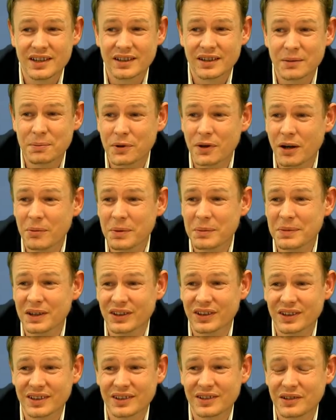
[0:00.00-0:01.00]
The problem
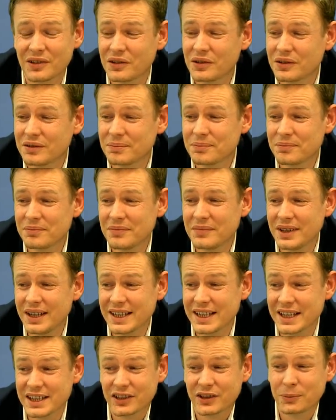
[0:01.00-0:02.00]
is,
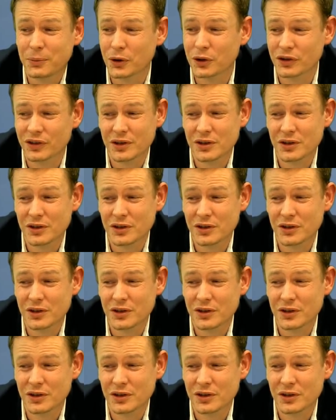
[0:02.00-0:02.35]
in other sports,